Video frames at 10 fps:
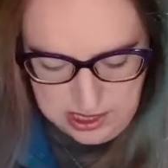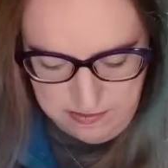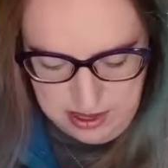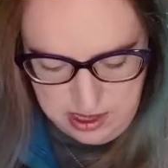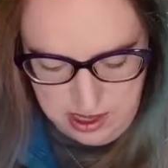
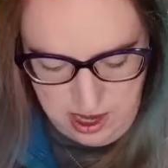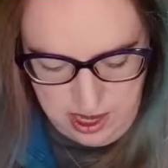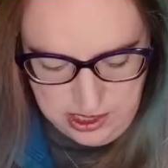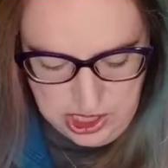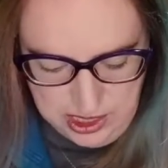seven.
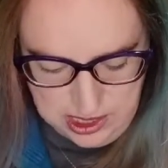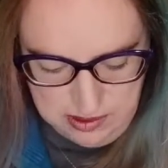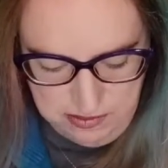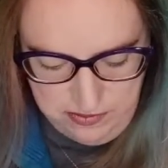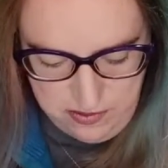I checked
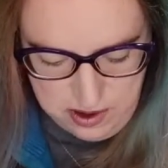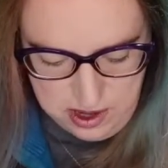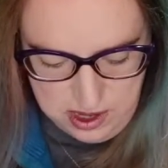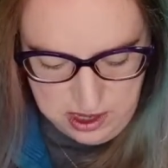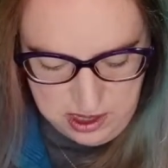it
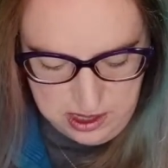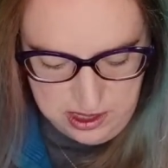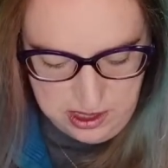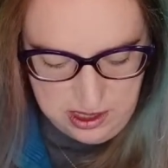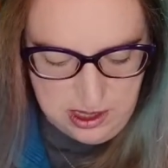before,
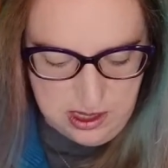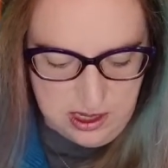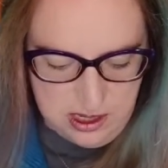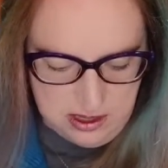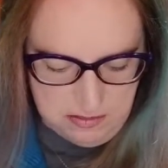
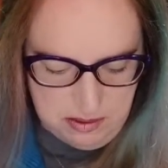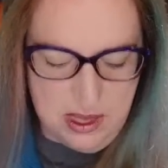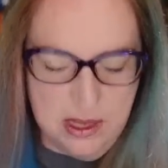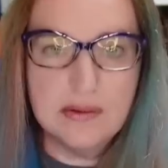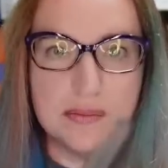
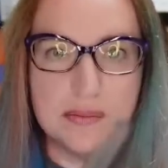but